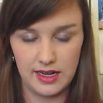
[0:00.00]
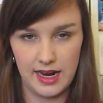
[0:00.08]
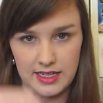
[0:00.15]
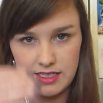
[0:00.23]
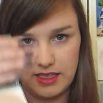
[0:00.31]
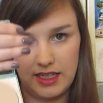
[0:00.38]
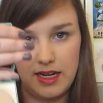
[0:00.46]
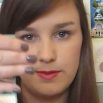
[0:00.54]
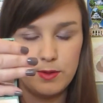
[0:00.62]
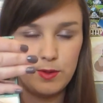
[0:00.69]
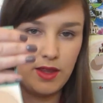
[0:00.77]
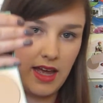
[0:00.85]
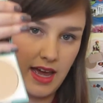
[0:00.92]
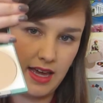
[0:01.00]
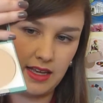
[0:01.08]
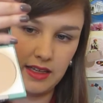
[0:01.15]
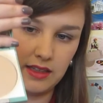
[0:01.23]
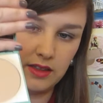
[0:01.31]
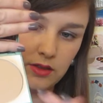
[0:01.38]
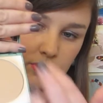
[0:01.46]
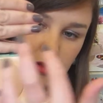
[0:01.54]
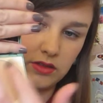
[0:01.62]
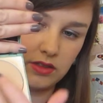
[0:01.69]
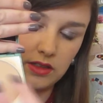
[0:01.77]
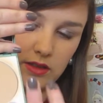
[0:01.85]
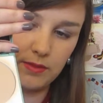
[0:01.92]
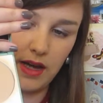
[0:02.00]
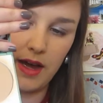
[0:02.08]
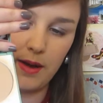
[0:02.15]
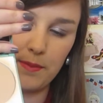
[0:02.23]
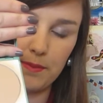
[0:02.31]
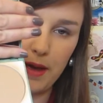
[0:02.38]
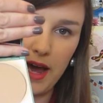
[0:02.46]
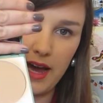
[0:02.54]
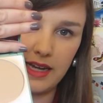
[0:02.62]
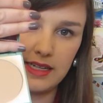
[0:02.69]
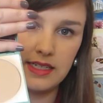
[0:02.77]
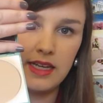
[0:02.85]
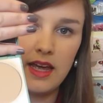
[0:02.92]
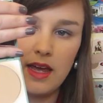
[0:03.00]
actually comes with a little pad,